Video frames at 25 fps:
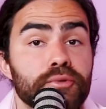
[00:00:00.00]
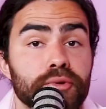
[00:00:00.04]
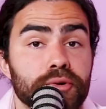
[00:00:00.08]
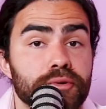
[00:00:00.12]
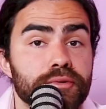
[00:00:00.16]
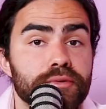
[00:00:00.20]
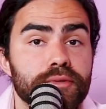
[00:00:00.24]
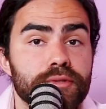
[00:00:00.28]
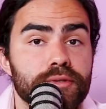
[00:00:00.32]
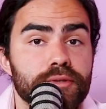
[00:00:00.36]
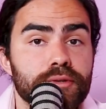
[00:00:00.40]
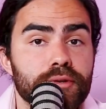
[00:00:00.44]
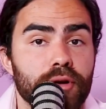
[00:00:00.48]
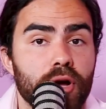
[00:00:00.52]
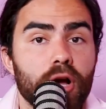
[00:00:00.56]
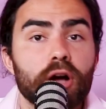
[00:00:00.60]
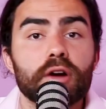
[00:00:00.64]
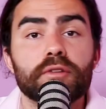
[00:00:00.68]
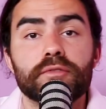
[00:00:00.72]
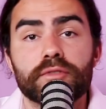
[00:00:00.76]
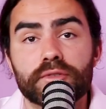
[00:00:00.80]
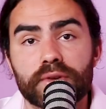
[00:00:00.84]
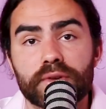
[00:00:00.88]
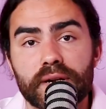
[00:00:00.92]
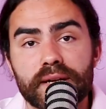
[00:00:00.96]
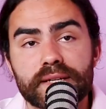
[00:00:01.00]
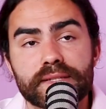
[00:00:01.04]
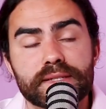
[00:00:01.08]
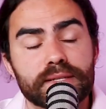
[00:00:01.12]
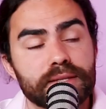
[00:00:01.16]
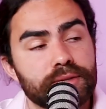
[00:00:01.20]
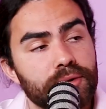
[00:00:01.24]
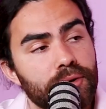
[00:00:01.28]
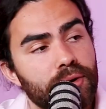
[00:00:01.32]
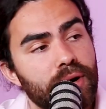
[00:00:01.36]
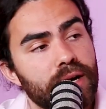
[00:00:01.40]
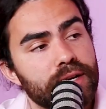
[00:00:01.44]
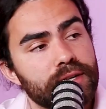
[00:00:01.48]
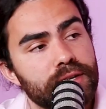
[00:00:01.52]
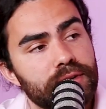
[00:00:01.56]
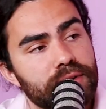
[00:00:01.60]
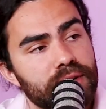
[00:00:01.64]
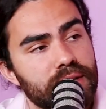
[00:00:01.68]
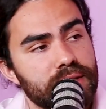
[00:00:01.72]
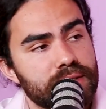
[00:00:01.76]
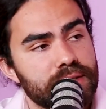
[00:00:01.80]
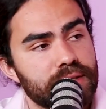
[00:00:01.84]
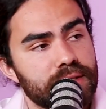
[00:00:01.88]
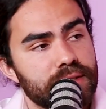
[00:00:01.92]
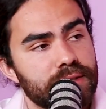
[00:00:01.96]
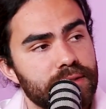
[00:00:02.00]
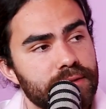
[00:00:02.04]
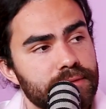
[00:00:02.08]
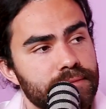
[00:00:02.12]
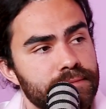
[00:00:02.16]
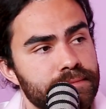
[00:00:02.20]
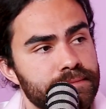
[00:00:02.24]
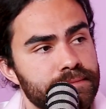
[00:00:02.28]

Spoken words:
Route overrated or underrated?